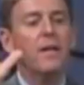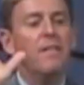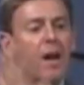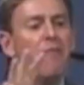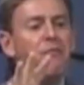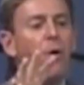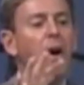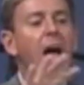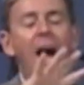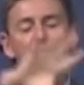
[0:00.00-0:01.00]
Therefore,
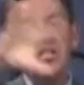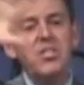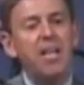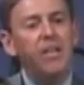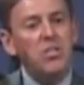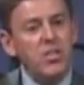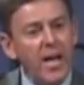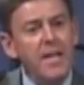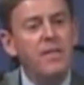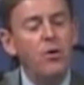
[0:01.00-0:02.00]
having set
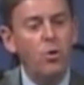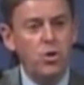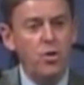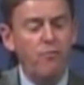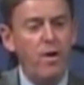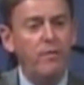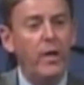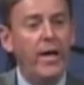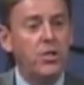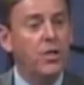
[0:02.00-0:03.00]
aside the notion of
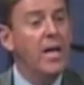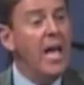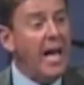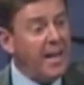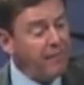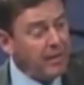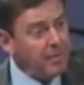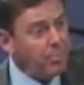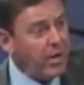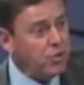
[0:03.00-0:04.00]
revelation and having
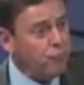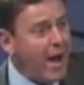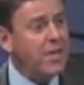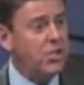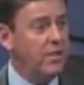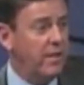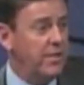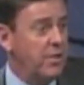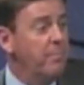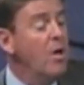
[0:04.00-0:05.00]
embraced
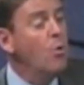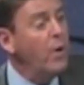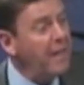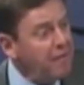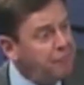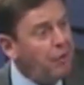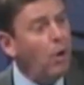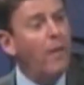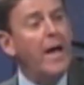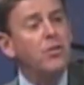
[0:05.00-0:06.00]
rationalism, we then
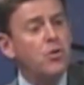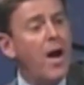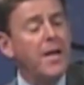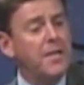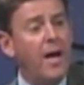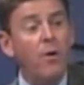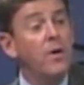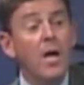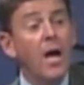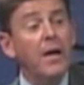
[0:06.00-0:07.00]
follow that track down
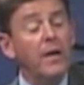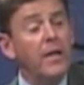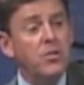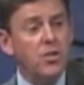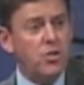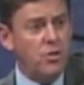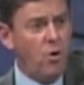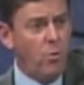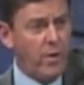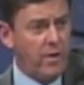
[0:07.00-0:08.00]
and it leads us to
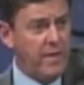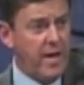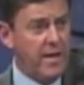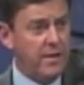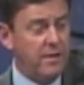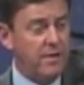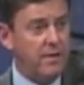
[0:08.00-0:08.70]
nowhere in the end.